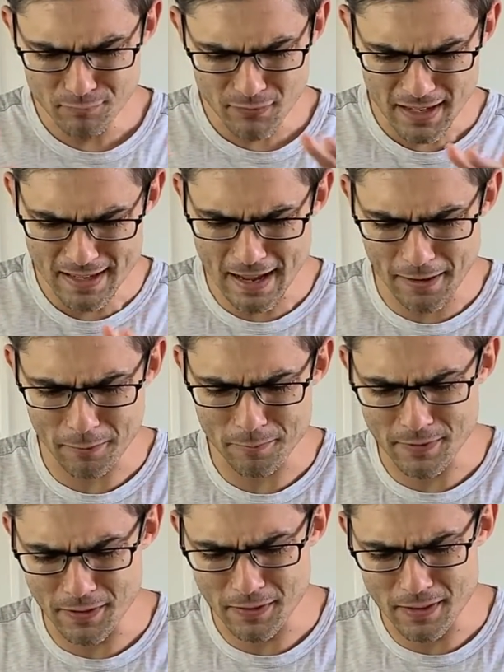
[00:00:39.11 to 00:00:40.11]
Now,
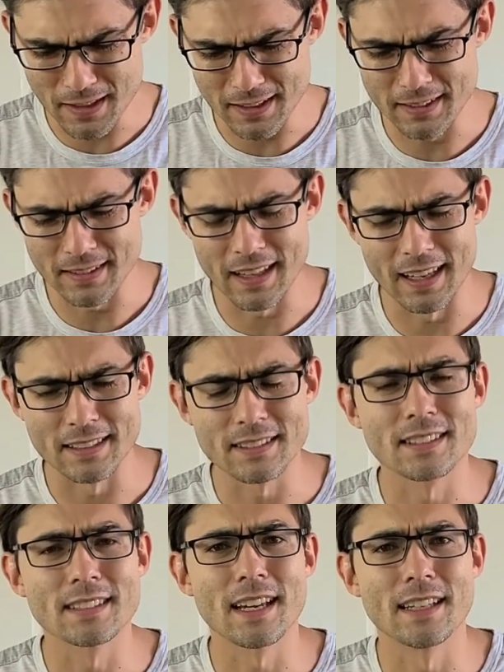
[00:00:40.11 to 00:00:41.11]
the thing that
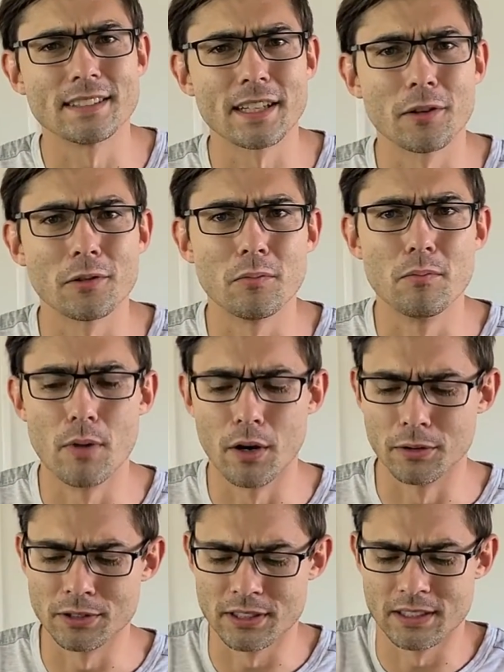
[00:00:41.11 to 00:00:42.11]
stands out
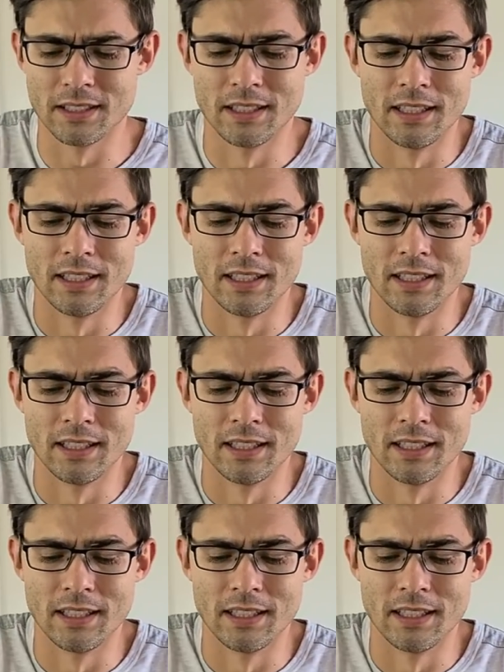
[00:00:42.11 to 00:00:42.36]
most